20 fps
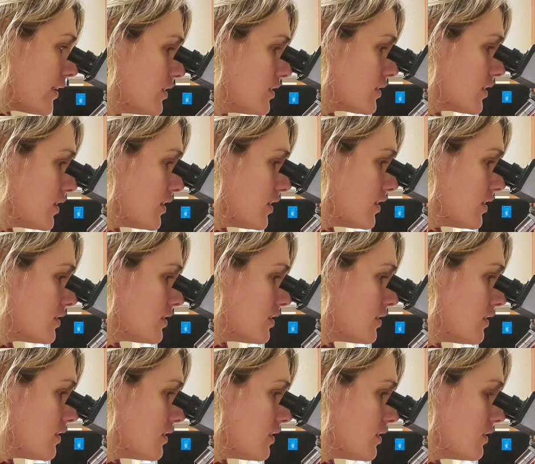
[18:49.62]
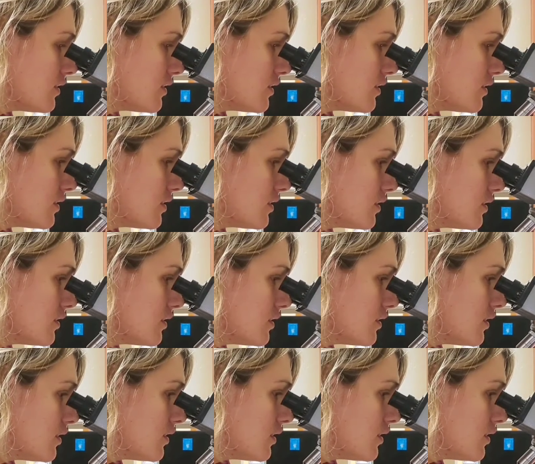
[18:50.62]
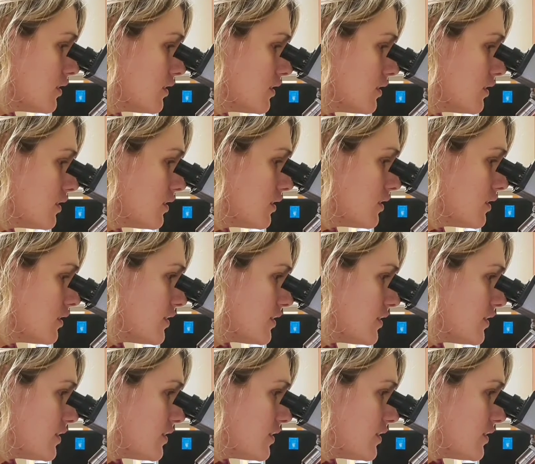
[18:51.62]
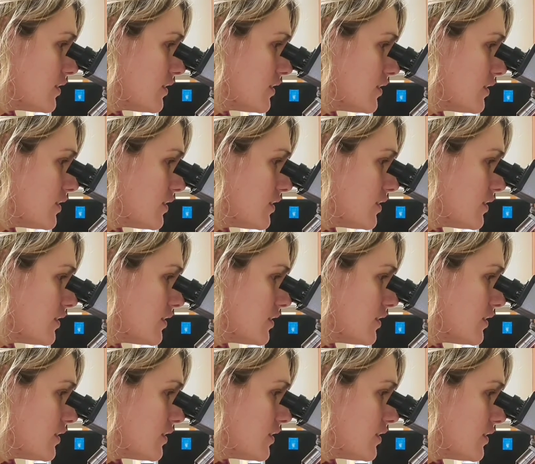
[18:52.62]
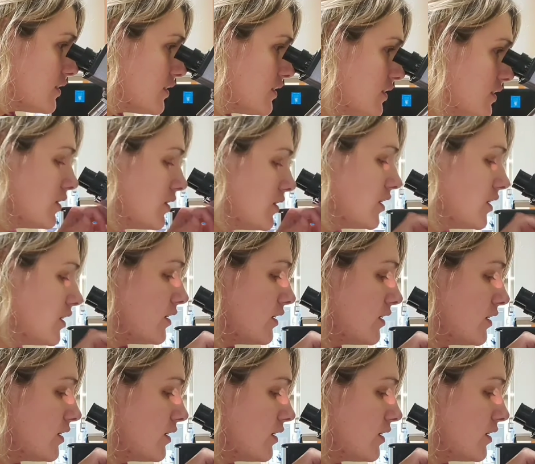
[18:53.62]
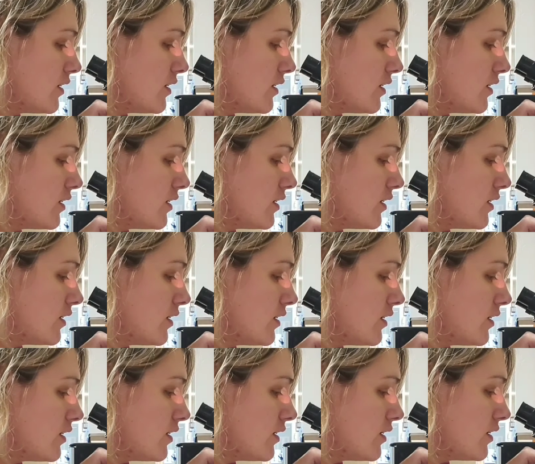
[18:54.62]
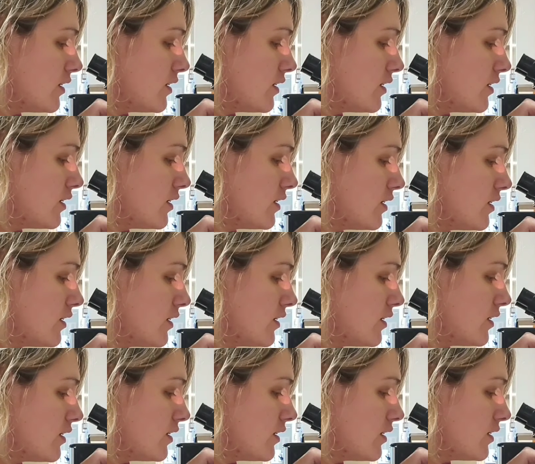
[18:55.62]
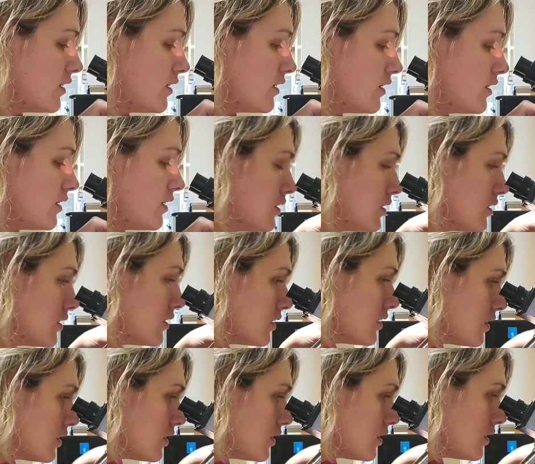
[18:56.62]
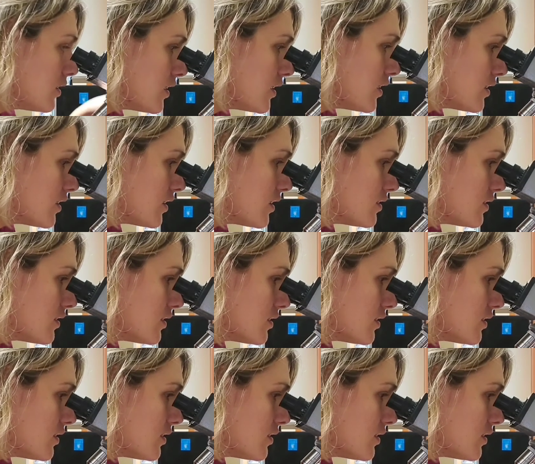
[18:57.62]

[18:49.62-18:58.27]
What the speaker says: Let's get us all focused in here. All right, that's 30 and